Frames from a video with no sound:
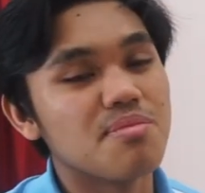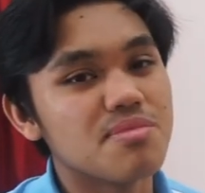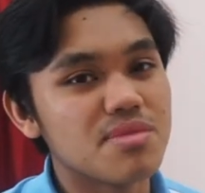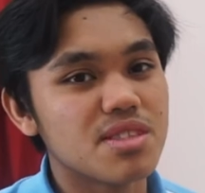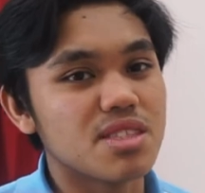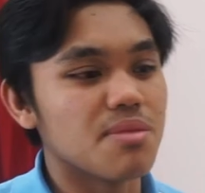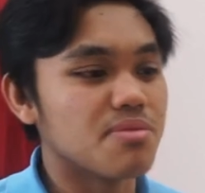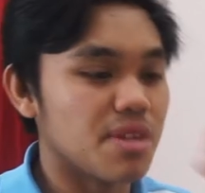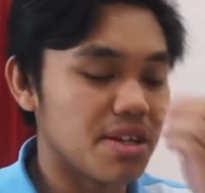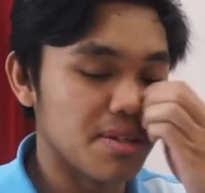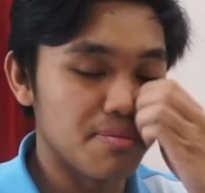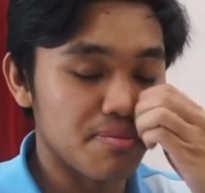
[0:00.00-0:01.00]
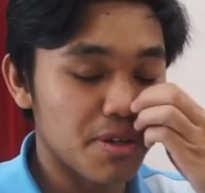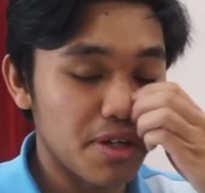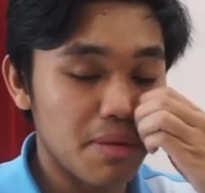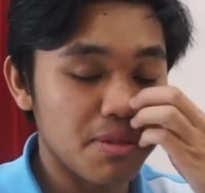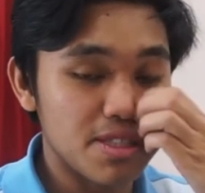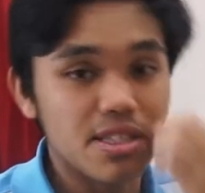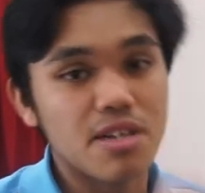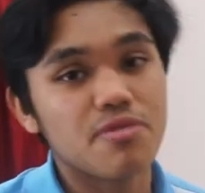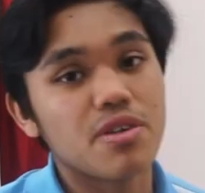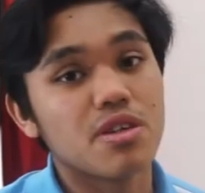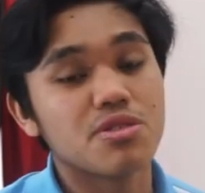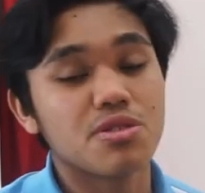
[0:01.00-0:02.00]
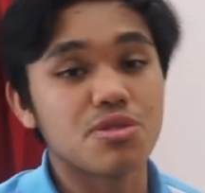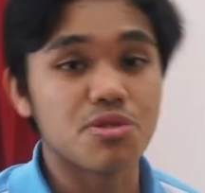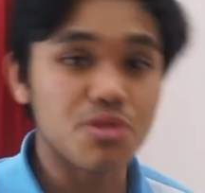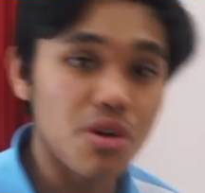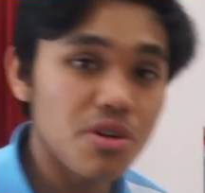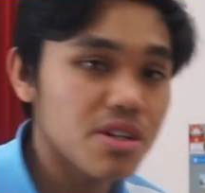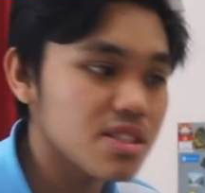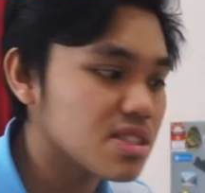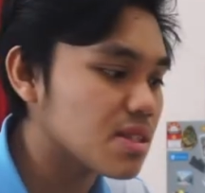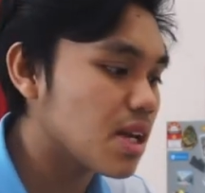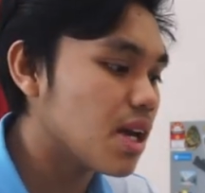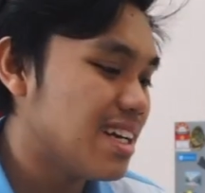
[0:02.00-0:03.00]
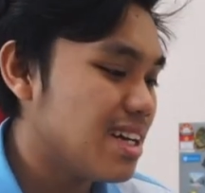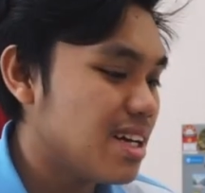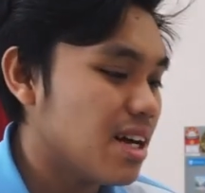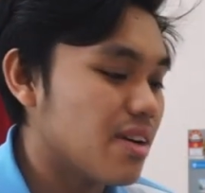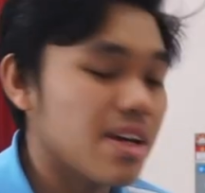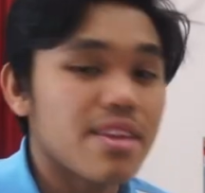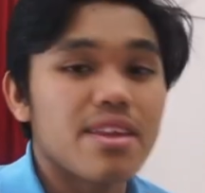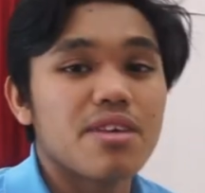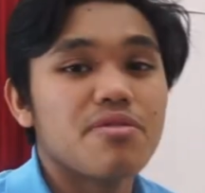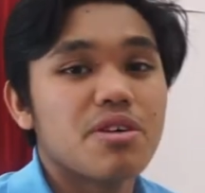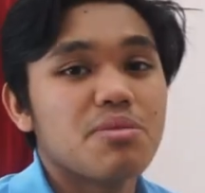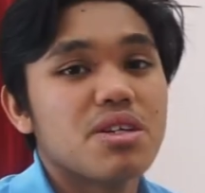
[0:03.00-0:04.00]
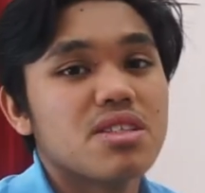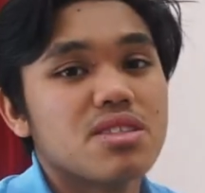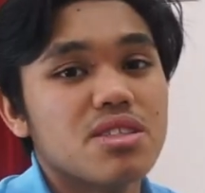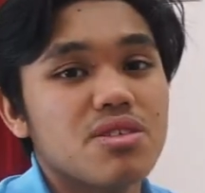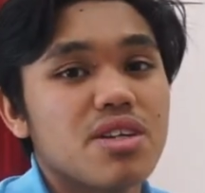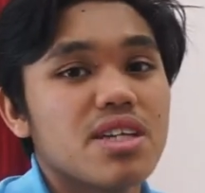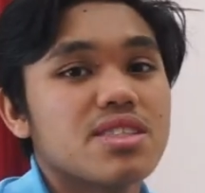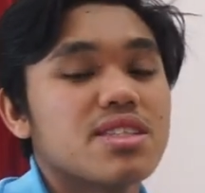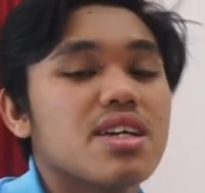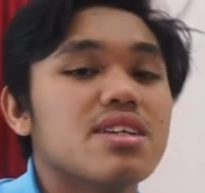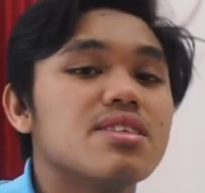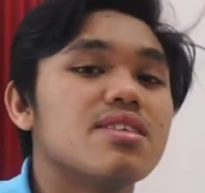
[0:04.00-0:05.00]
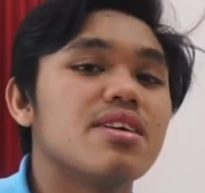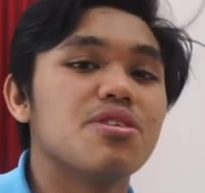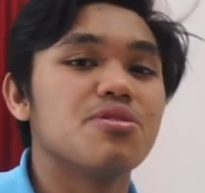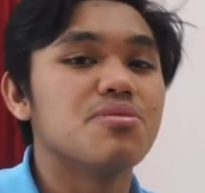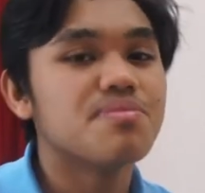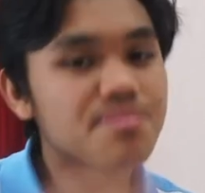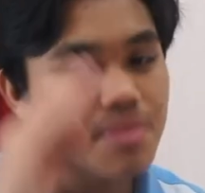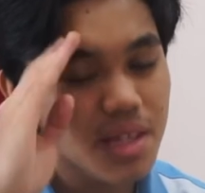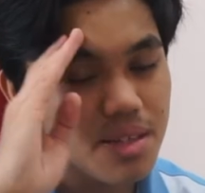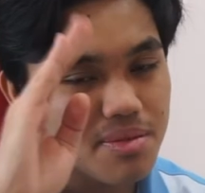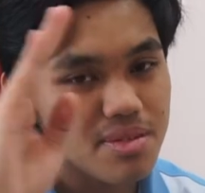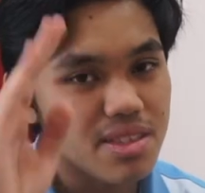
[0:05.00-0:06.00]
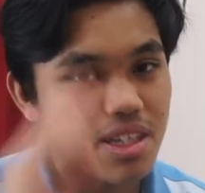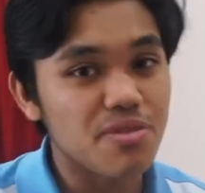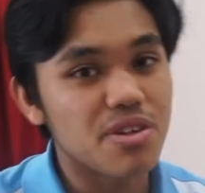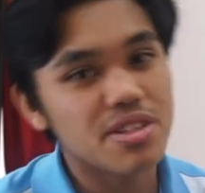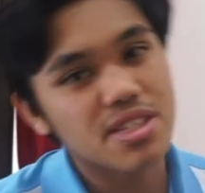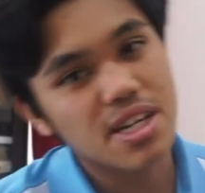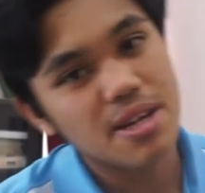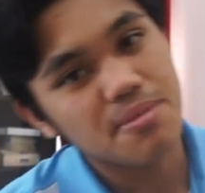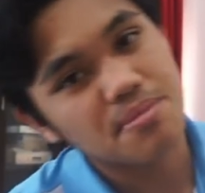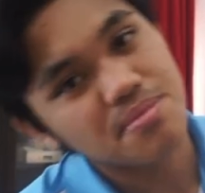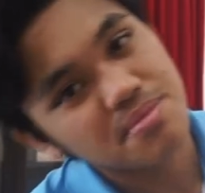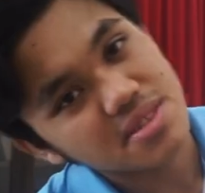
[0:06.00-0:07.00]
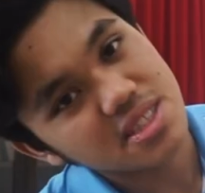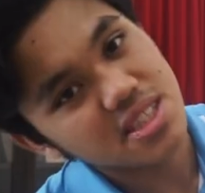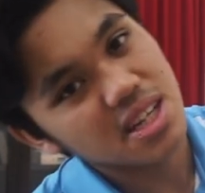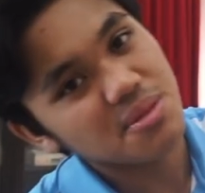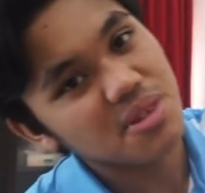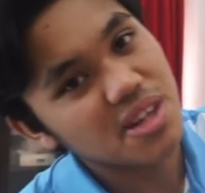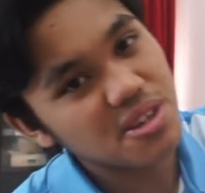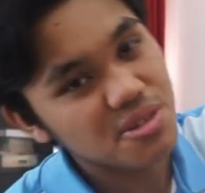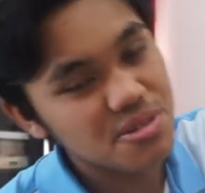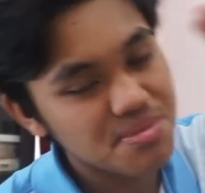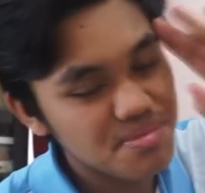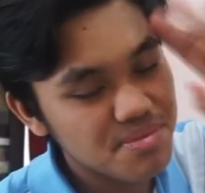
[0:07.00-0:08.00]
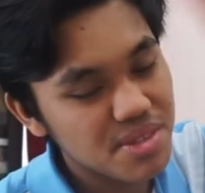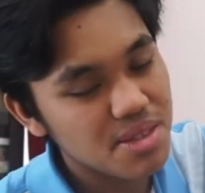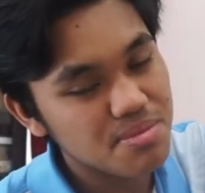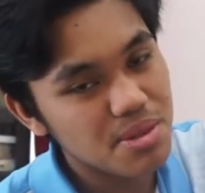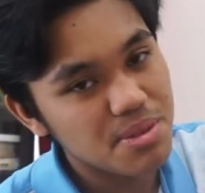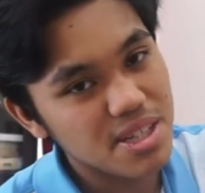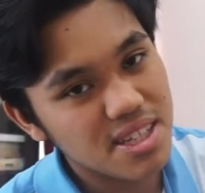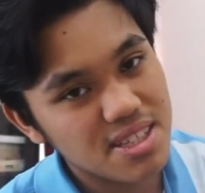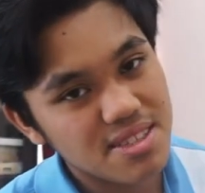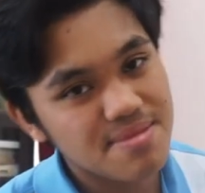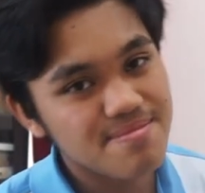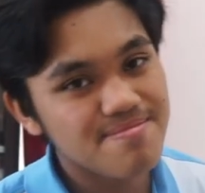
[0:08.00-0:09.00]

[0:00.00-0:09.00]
some random programming stuff, and also tutorials. Alright, thank you very much. See you guys again. Thank you for your time. Assalamualaikum. Bye bye.